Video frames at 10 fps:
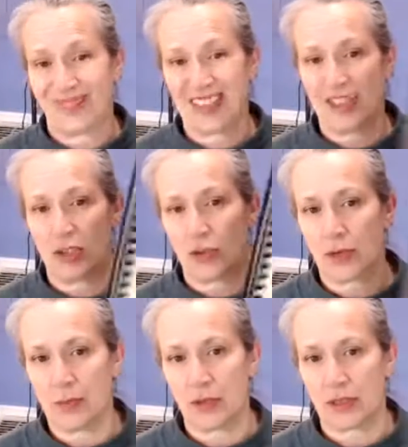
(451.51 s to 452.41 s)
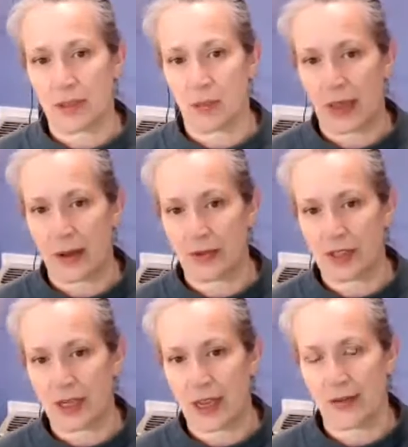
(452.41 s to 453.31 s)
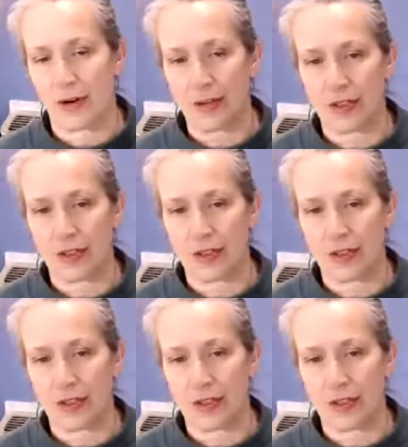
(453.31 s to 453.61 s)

This is three books bound together.